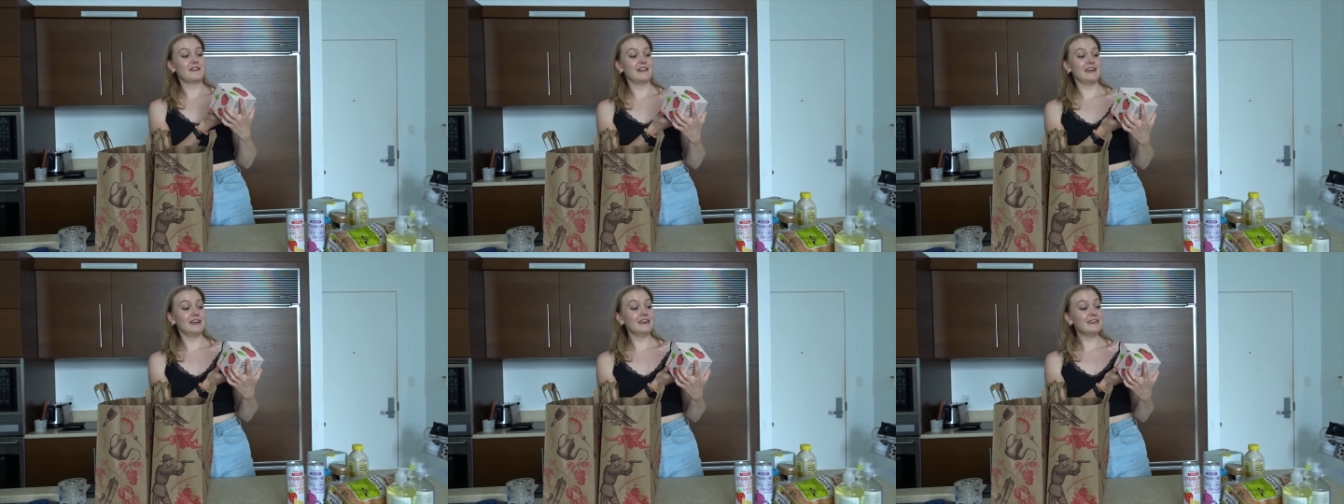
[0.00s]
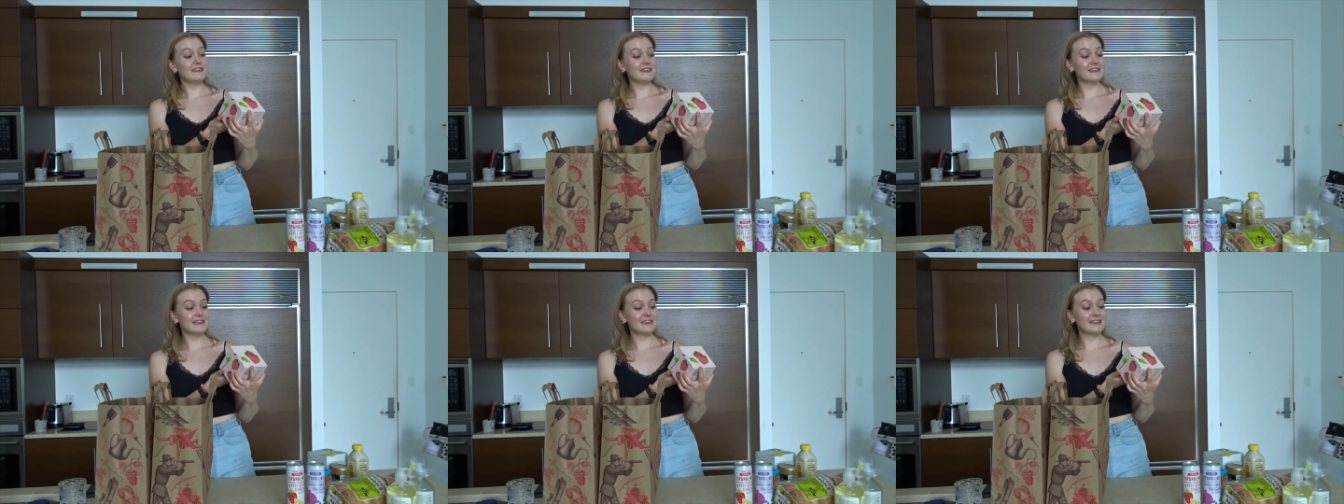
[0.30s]

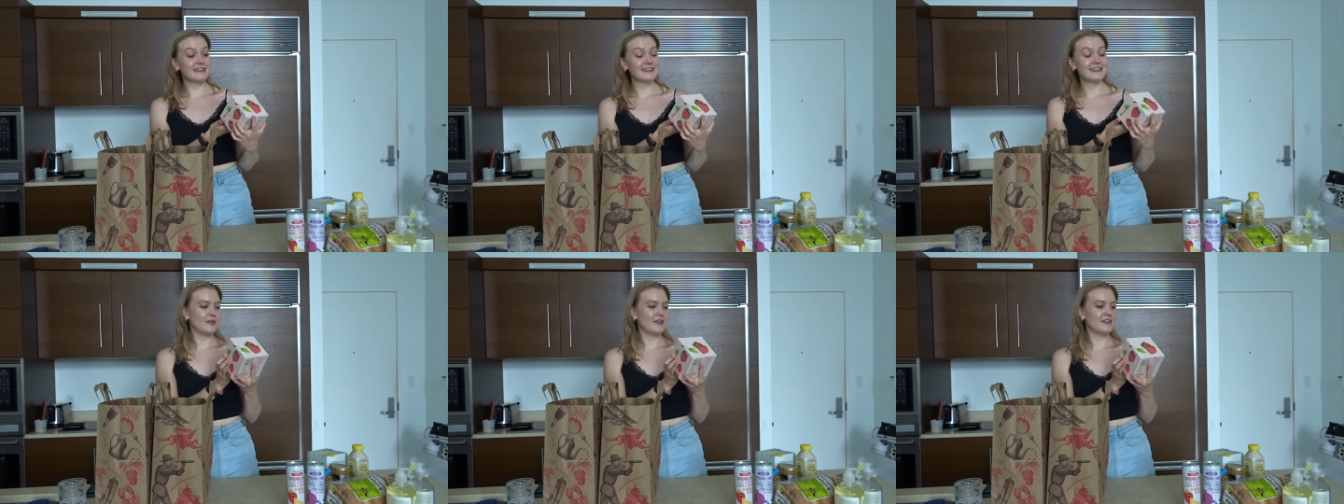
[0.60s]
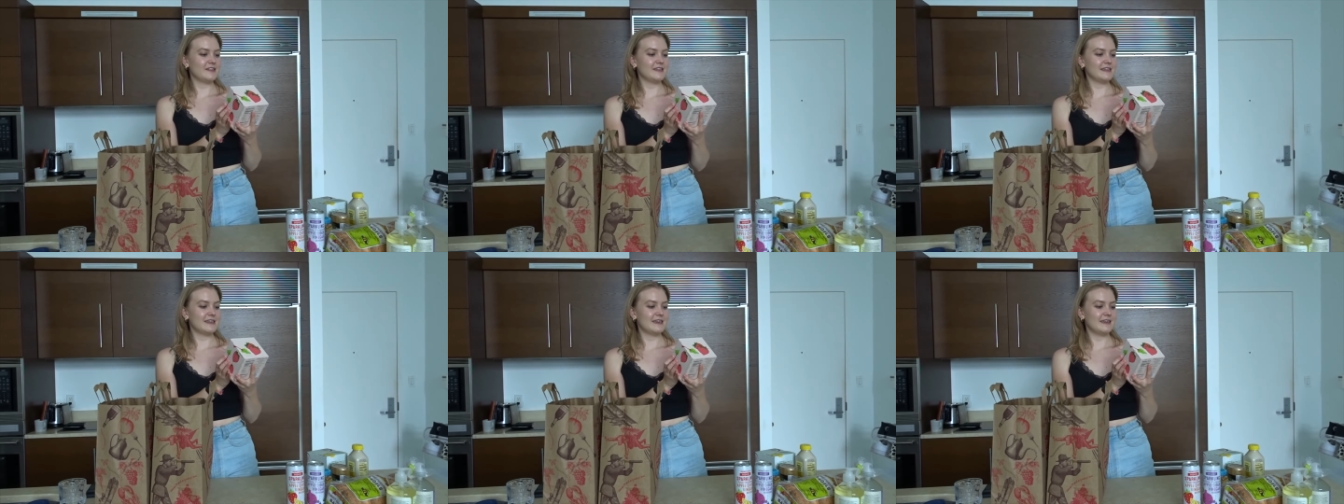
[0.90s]
this.
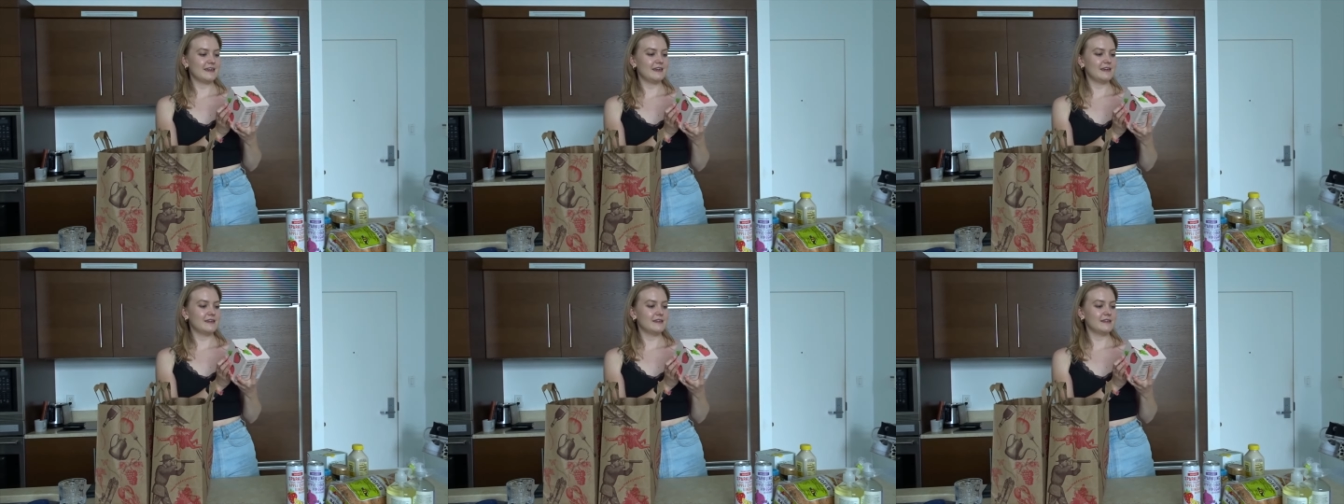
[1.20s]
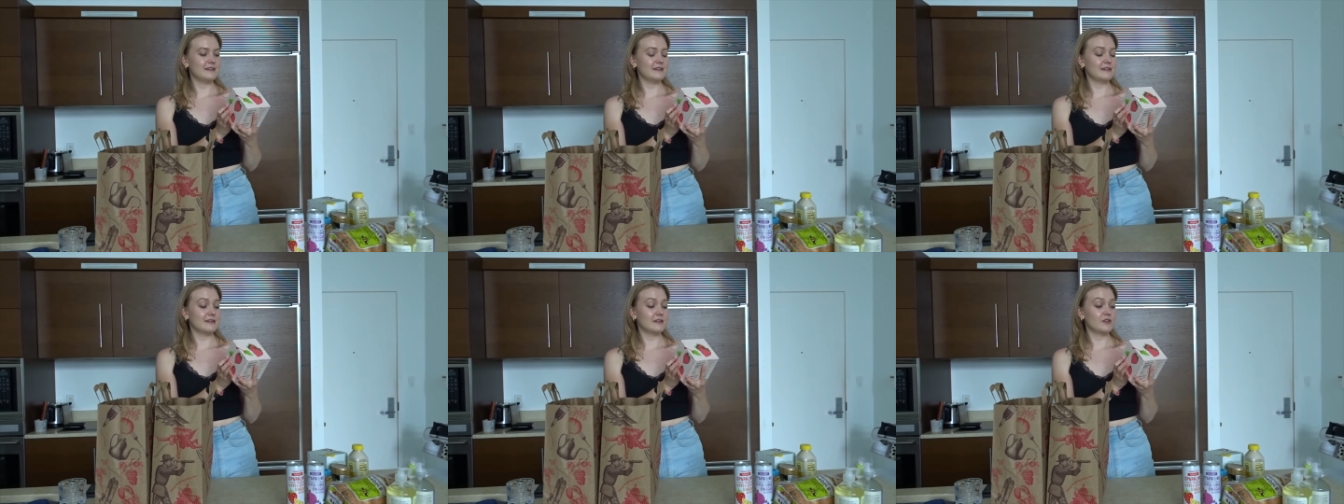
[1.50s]
This
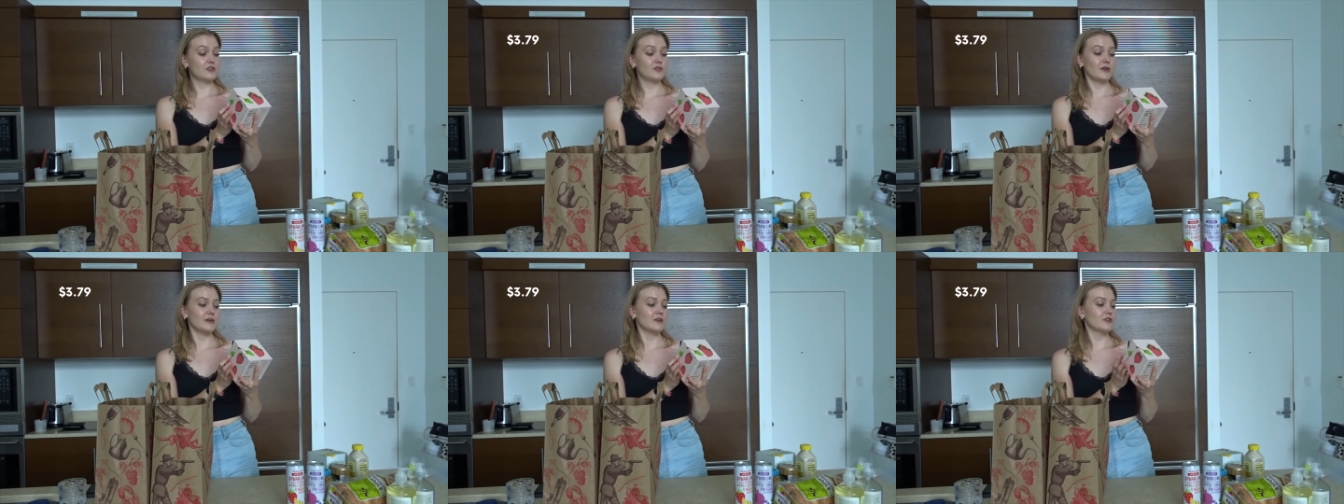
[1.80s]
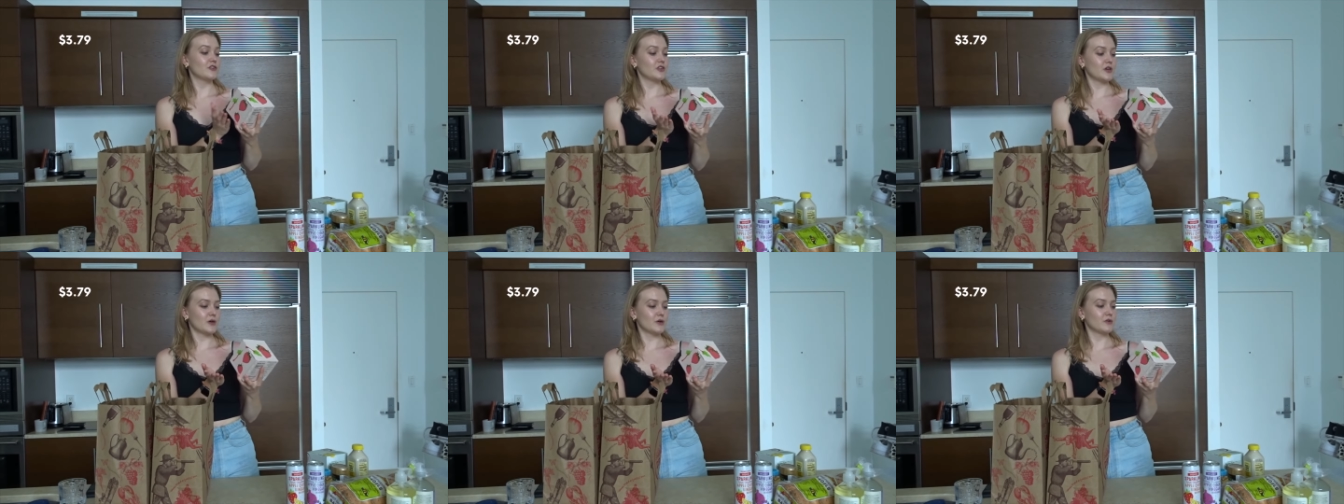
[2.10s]
is the
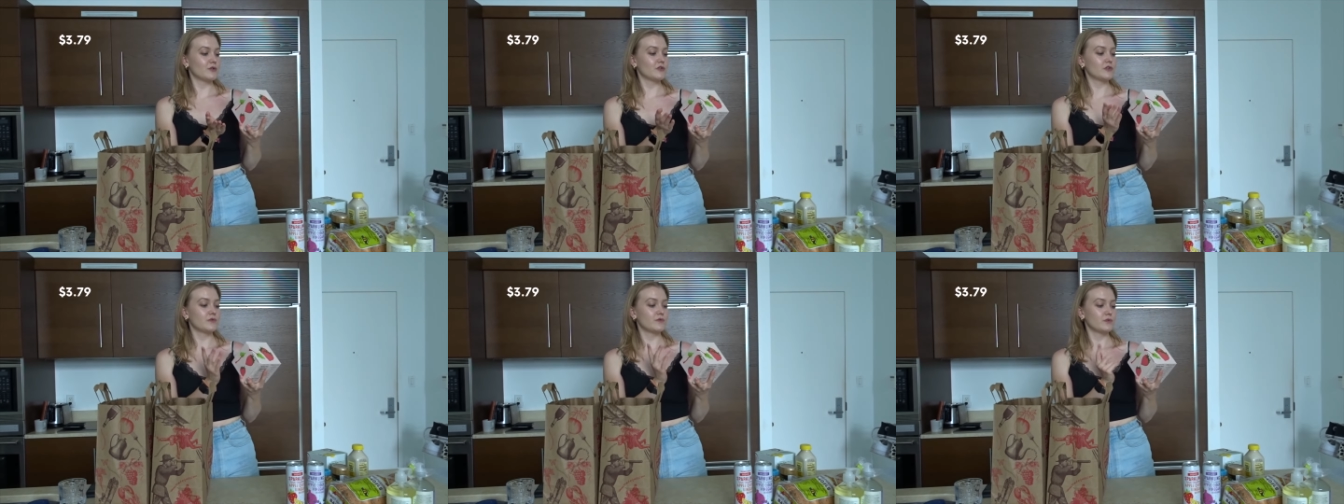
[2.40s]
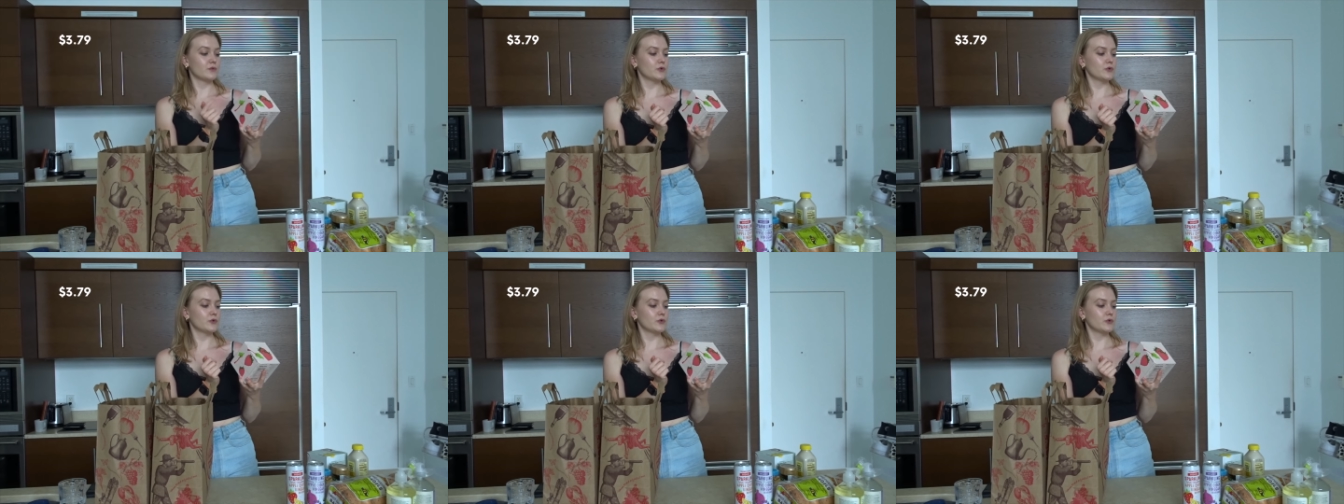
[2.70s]
Trader Joe's